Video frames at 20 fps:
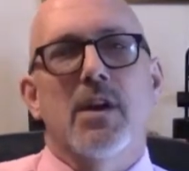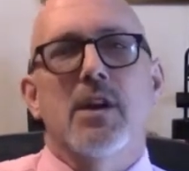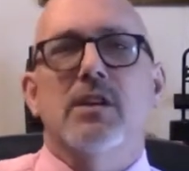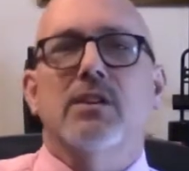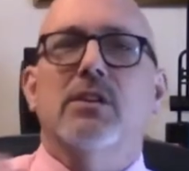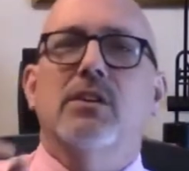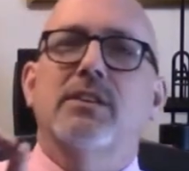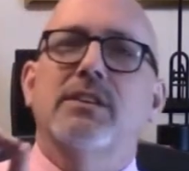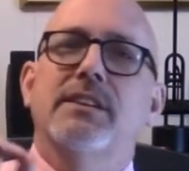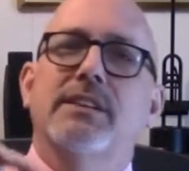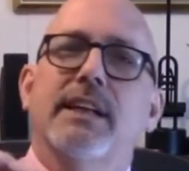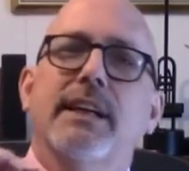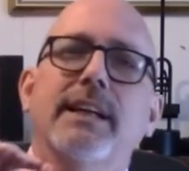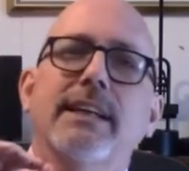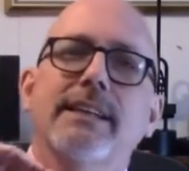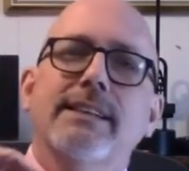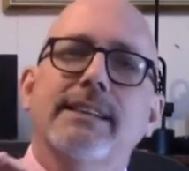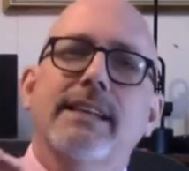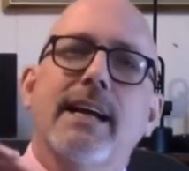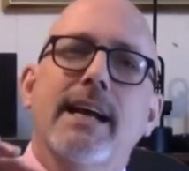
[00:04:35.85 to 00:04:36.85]
So set
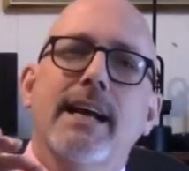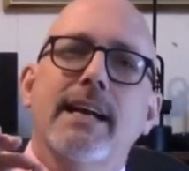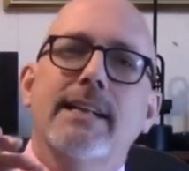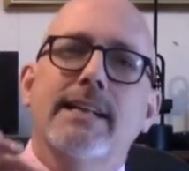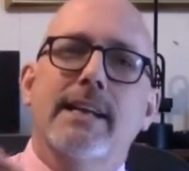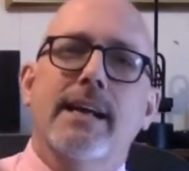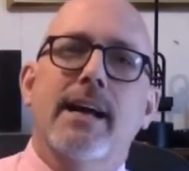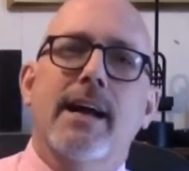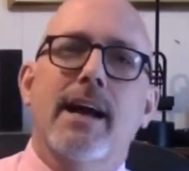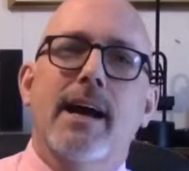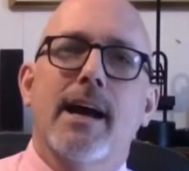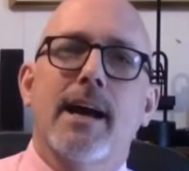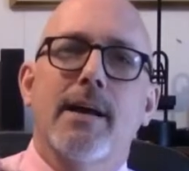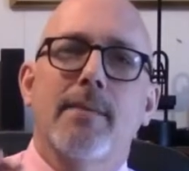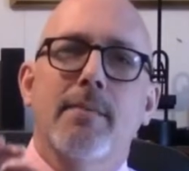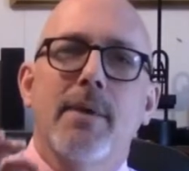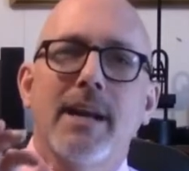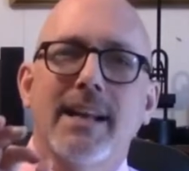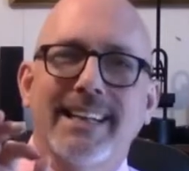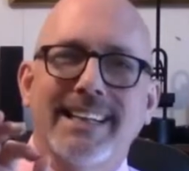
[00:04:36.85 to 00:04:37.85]
aside
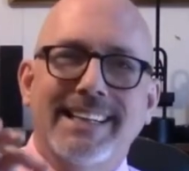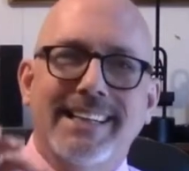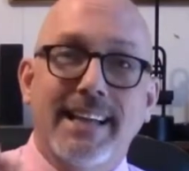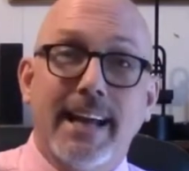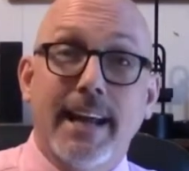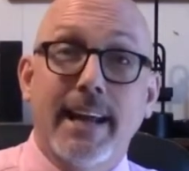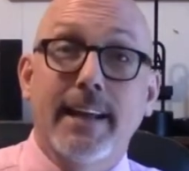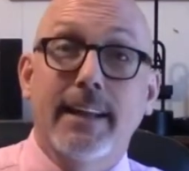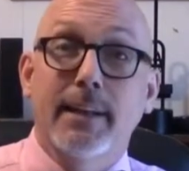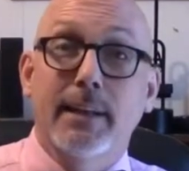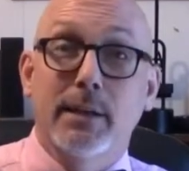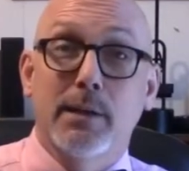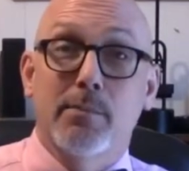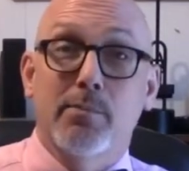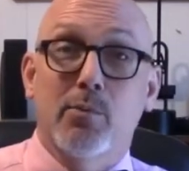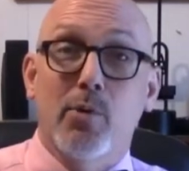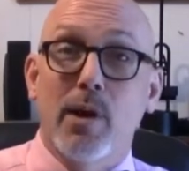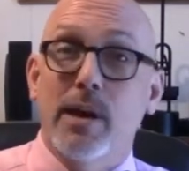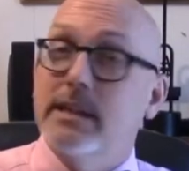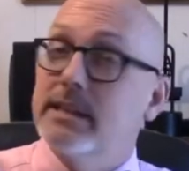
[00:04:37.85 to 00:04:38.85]
time daily to
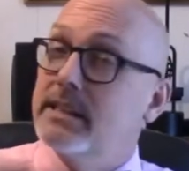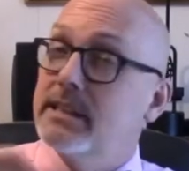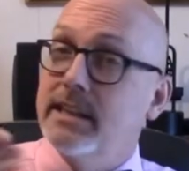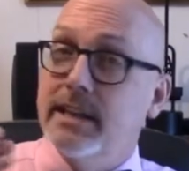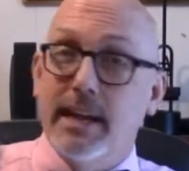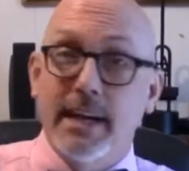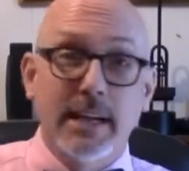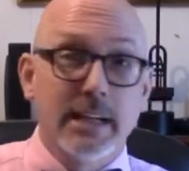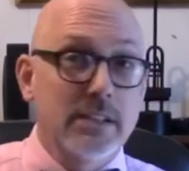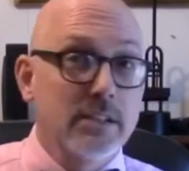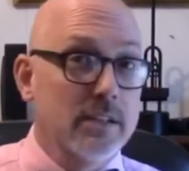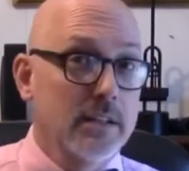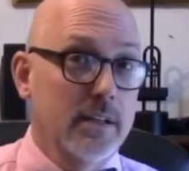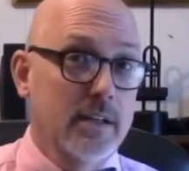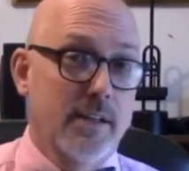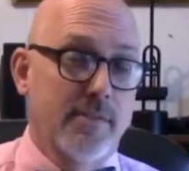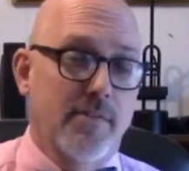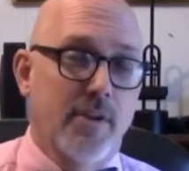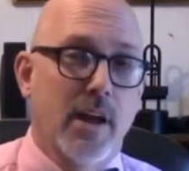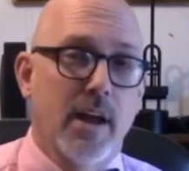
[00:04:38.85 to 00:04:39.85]
pray. Schedule it
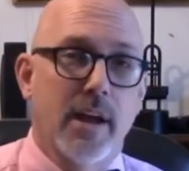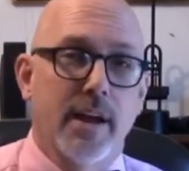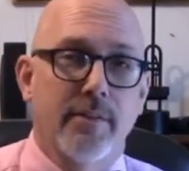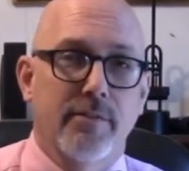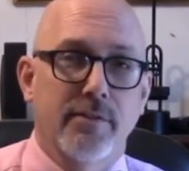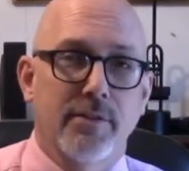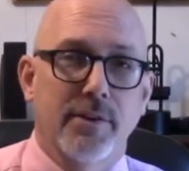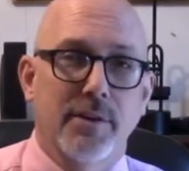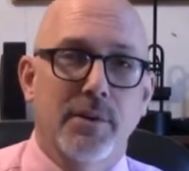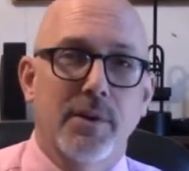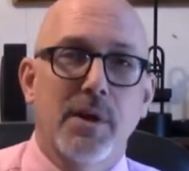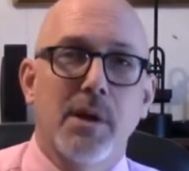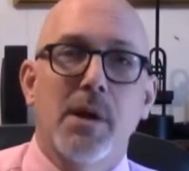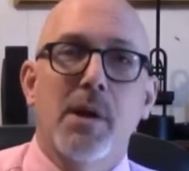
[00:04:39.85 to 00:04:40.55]
if you have to.